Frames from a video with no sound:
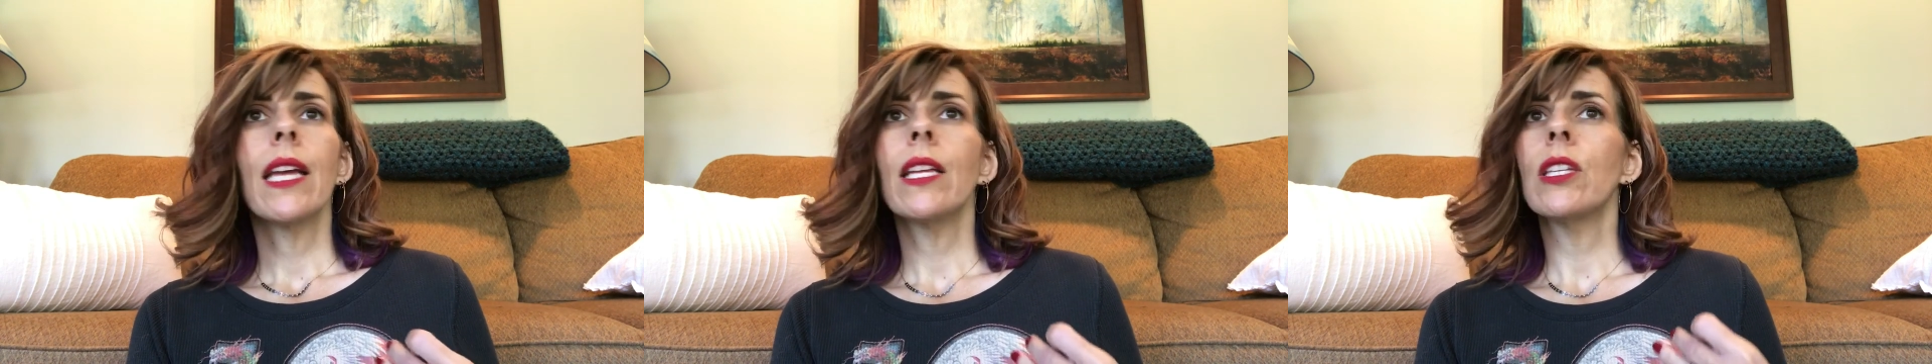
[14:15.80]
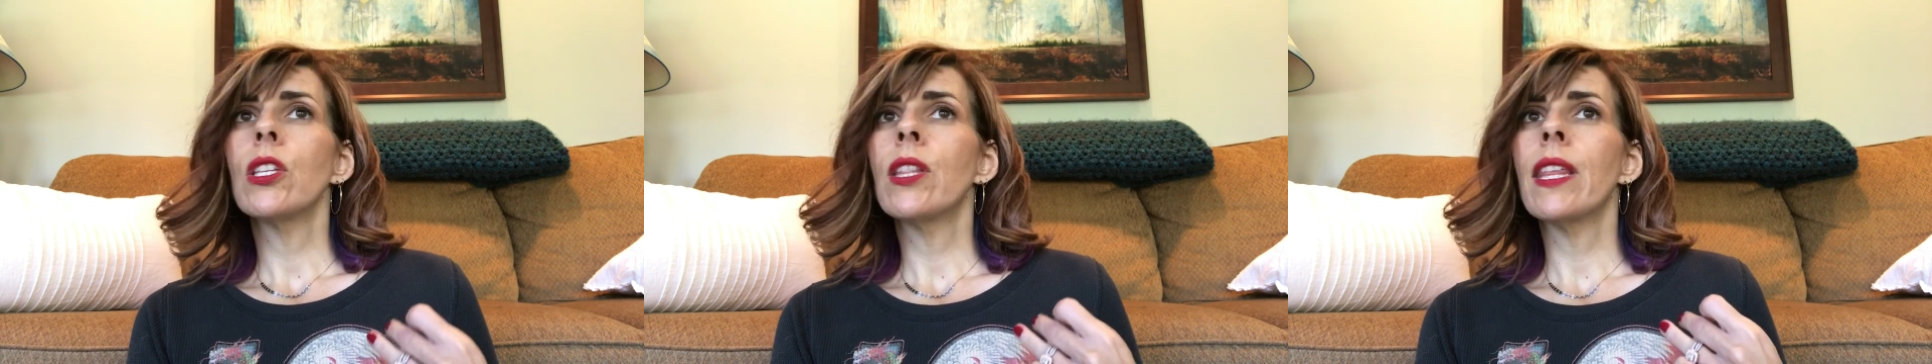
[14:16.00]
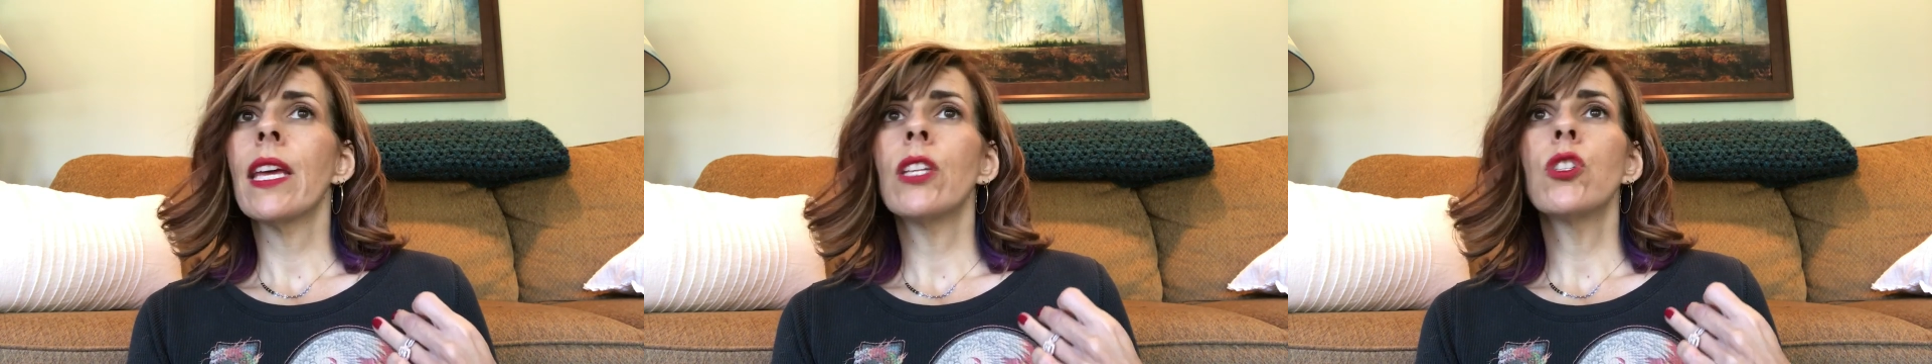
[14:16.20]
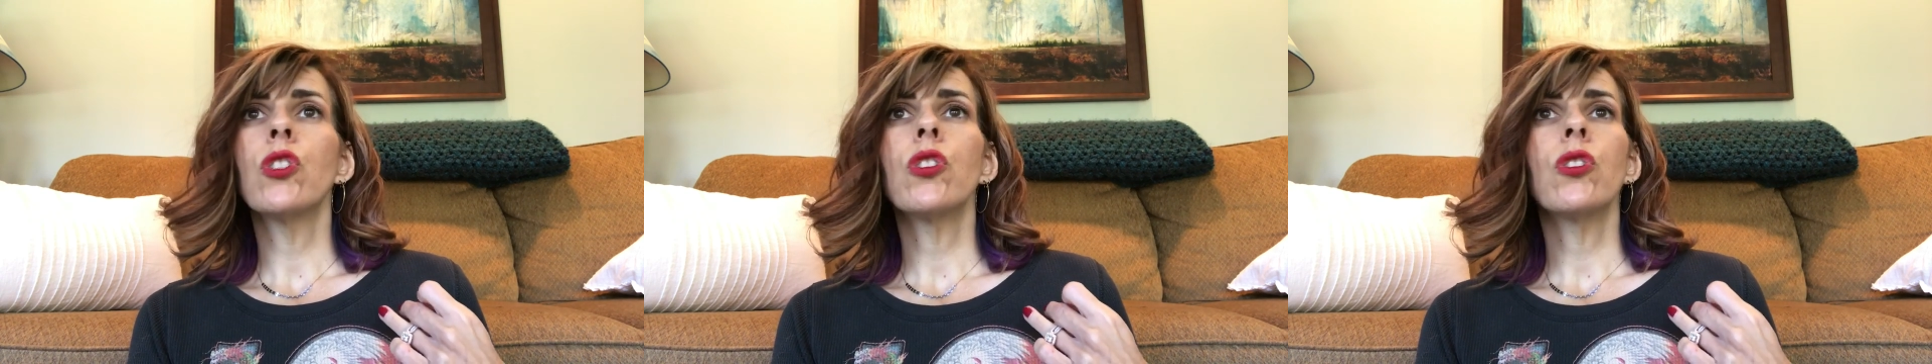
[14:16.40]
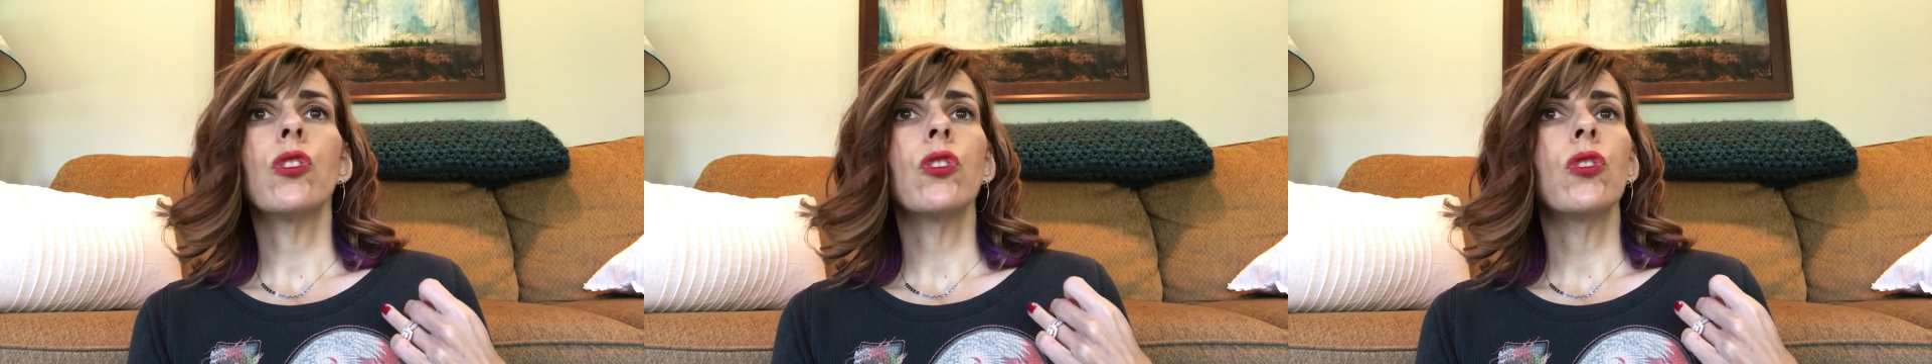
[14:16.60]

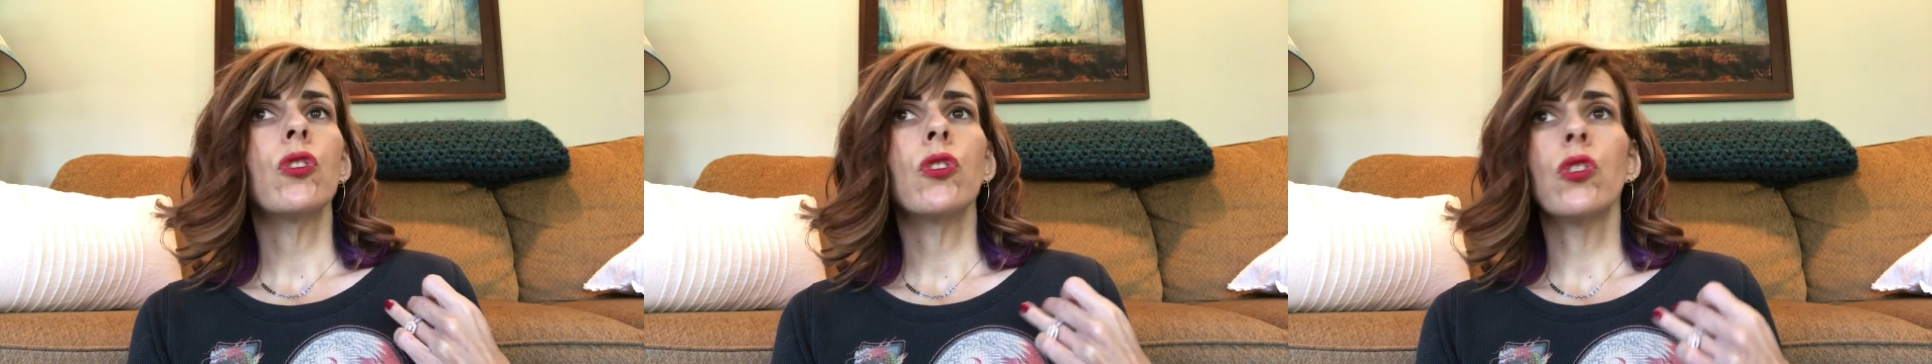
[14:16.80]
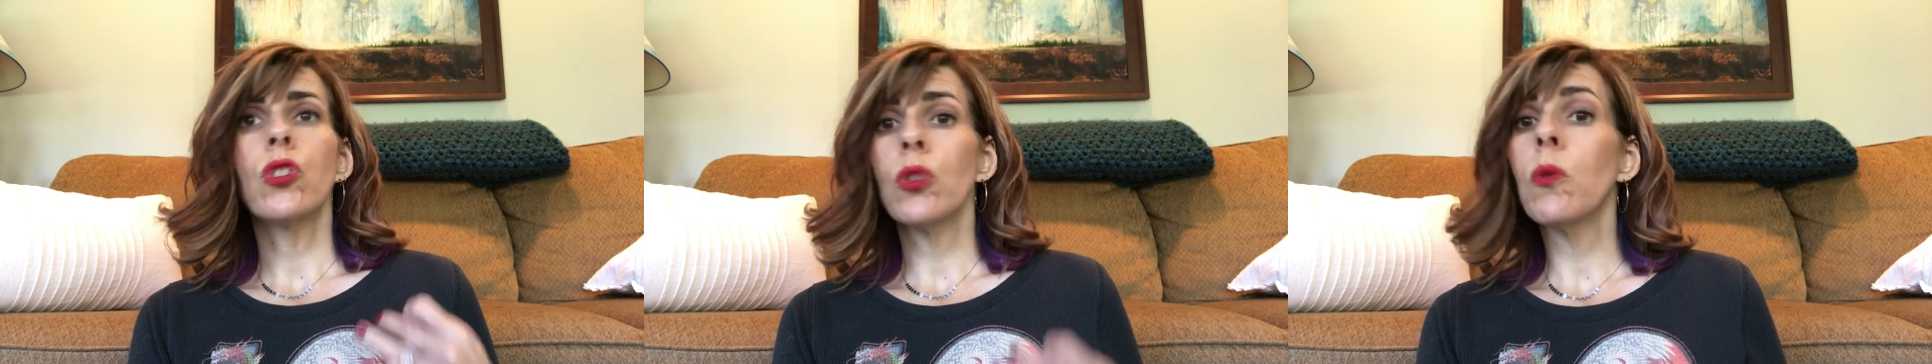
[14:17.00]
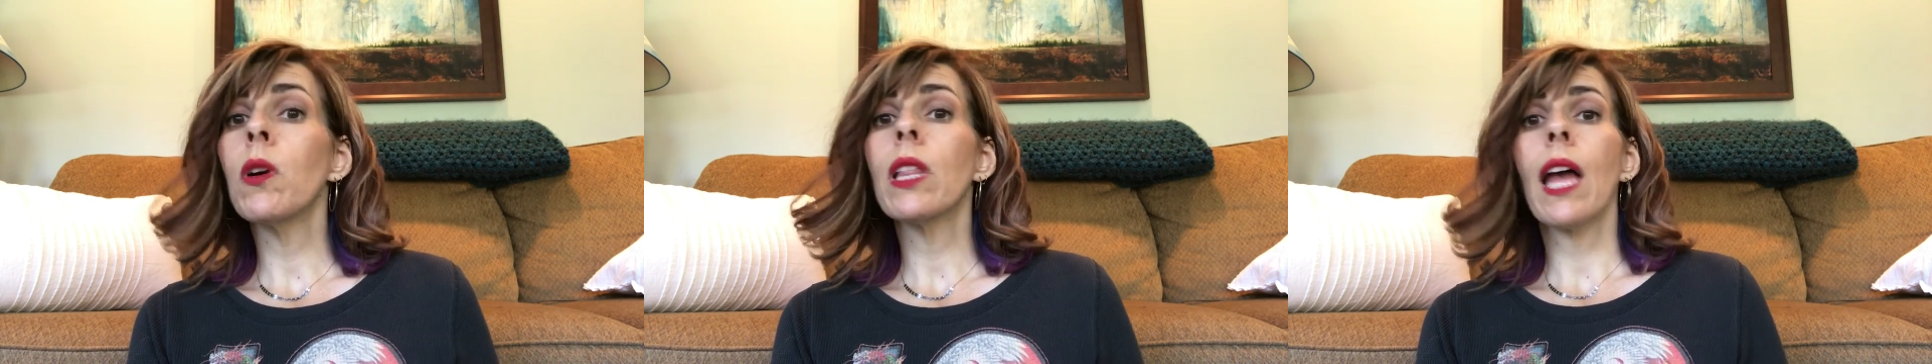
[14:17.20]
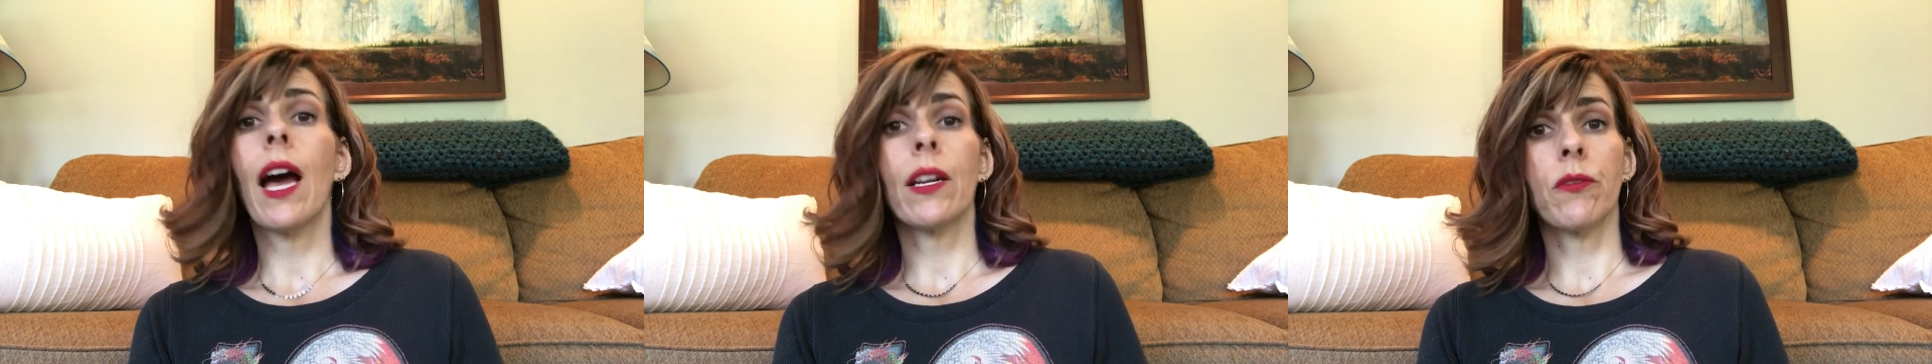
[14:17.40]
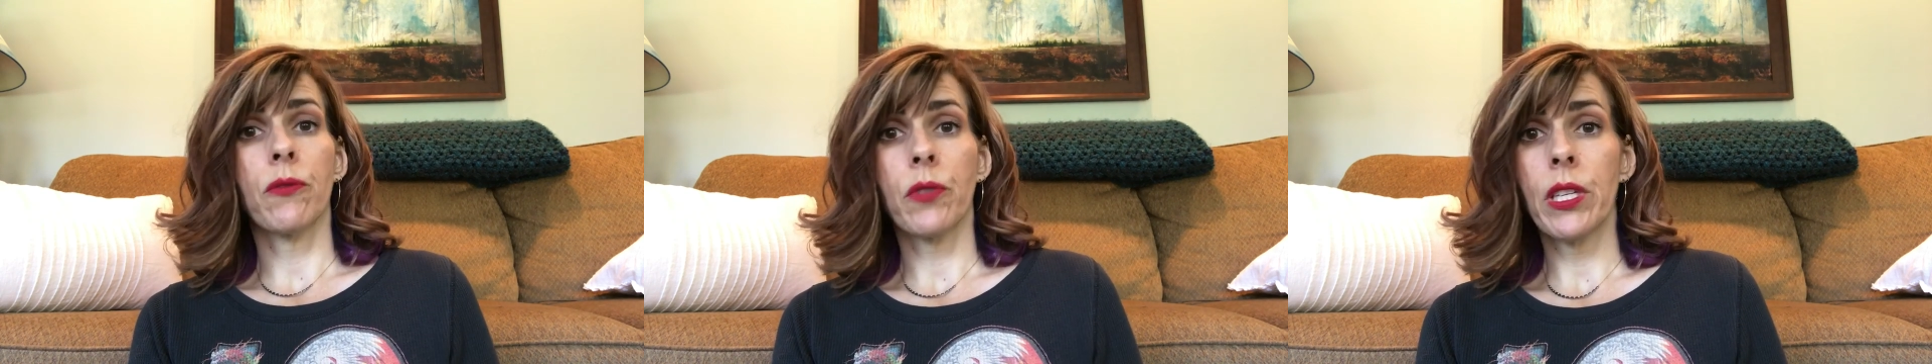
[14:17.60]
then do a lot of